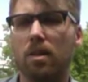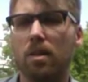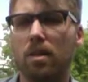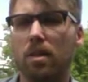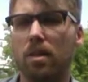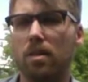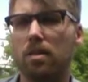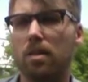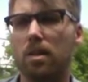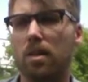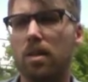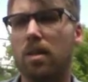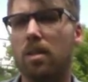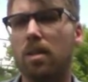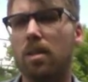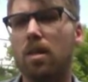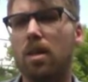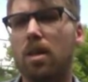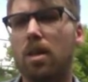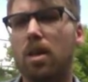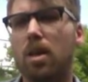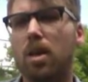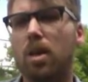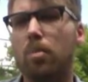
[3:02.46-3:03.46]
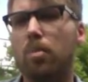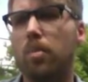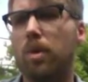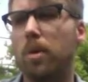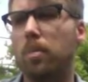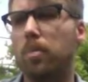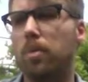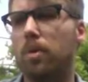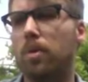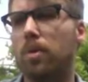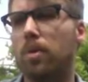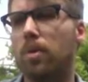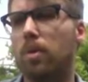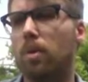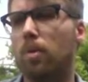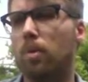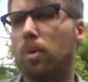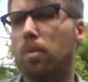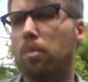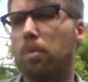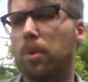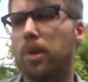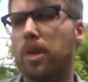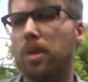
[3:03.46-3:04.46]
he said. People
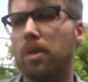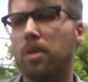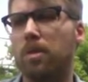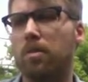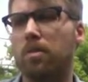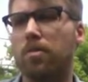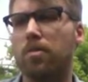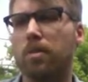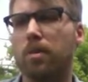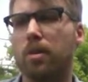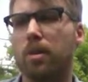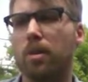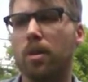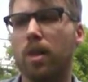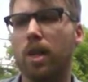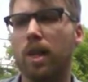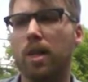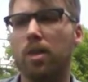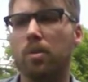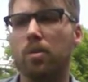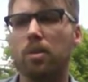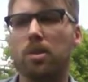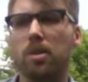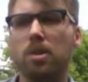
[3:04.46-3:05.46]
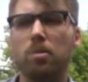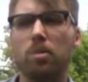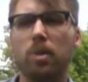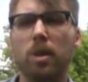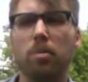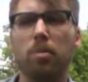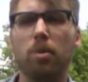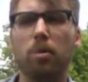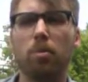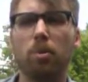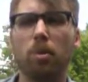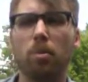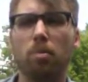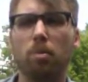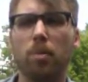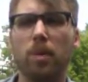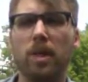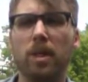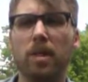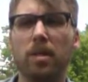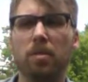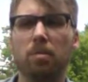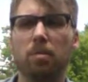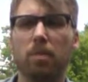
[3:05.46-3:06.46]
were beaten for their language. People were
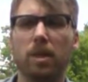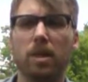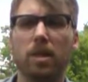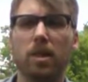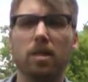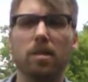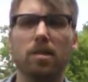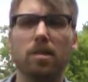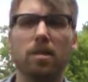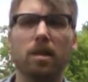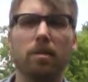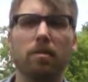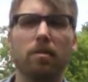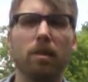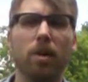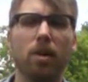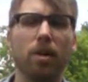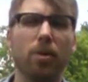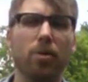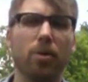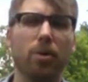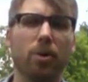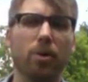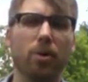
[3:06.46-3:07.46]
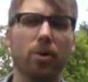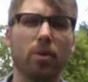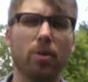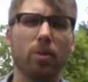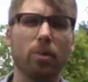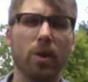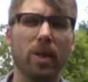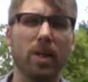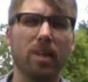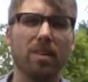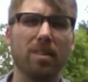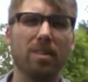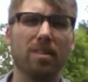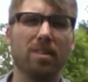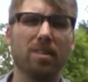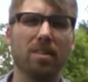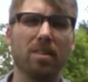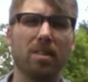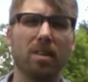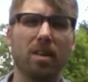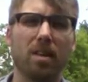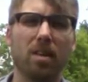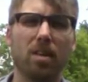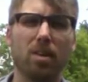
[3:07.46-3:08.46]
beaten because they followed their own ways,
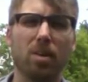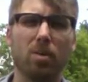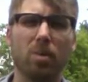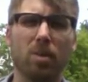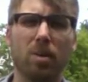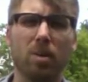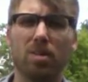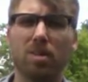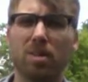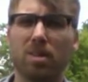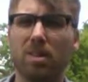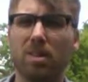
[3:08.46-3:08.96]
unquote.